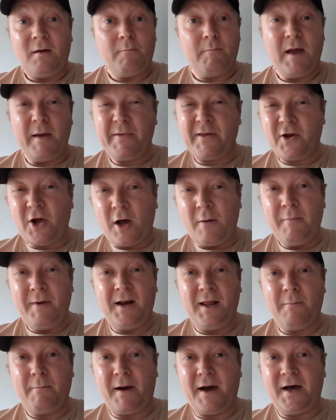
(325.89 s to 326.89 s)
Maybe they're not a
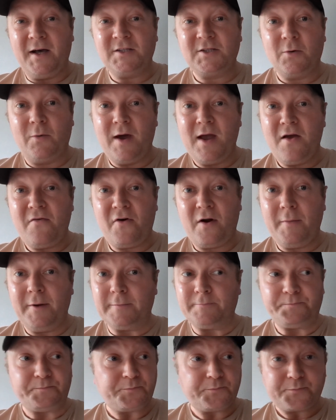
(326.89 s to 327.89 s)
million miles away from
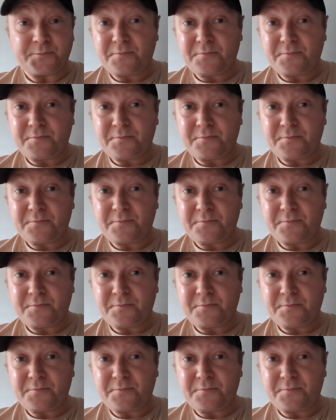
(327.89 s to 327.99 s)
it.